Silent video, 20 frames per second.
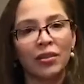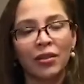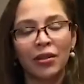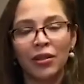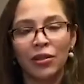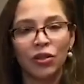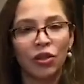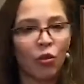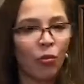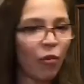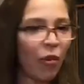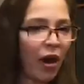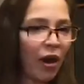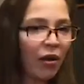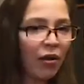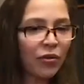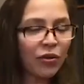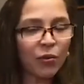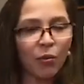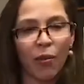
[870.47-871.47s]
So
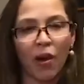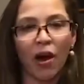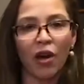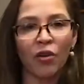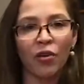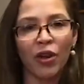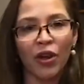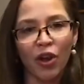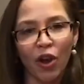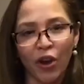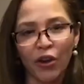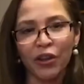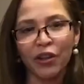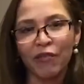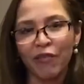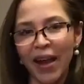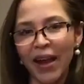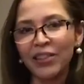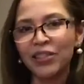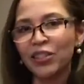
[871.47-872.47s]
mild to moderate
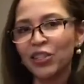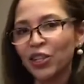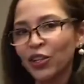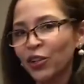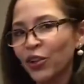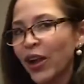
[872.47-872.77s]
cardiovascular